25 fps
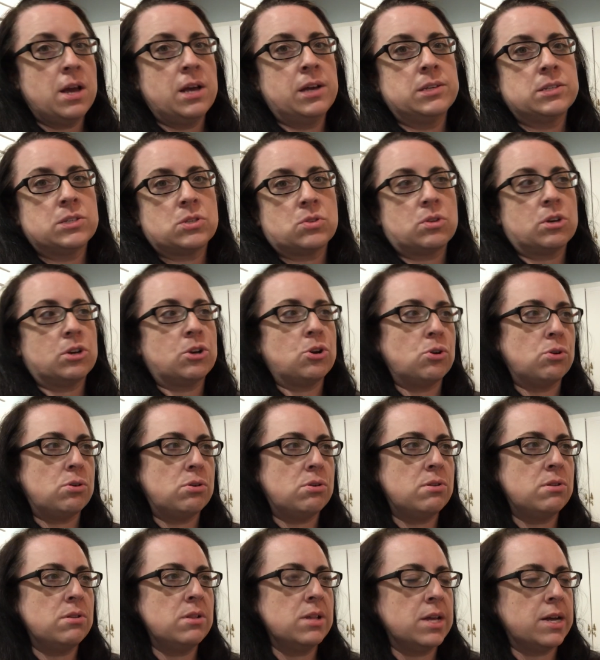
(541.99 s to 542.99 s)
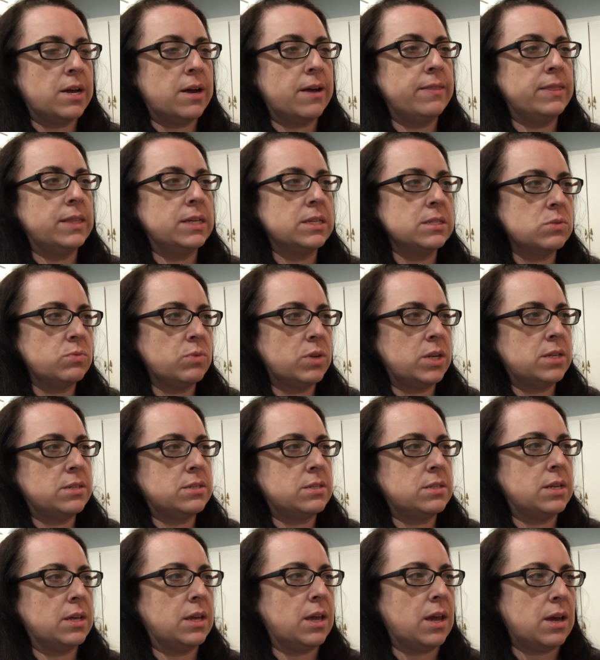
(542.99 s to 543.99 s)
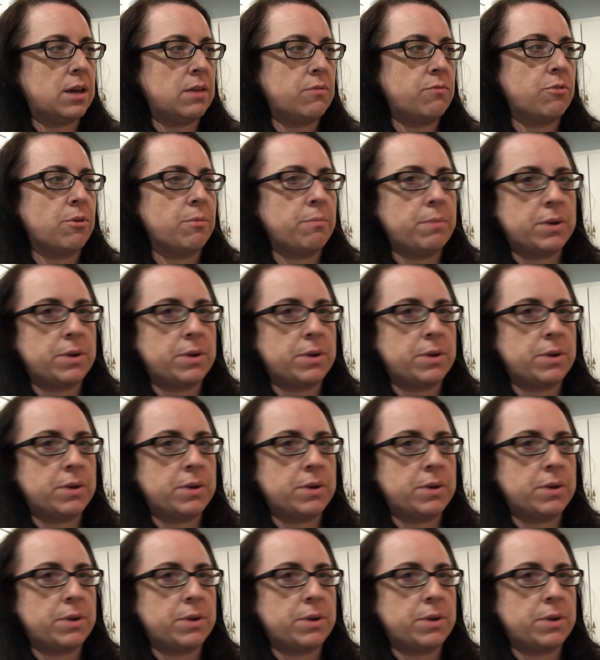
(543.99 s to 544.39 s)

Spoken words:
So the goal on this one is to get from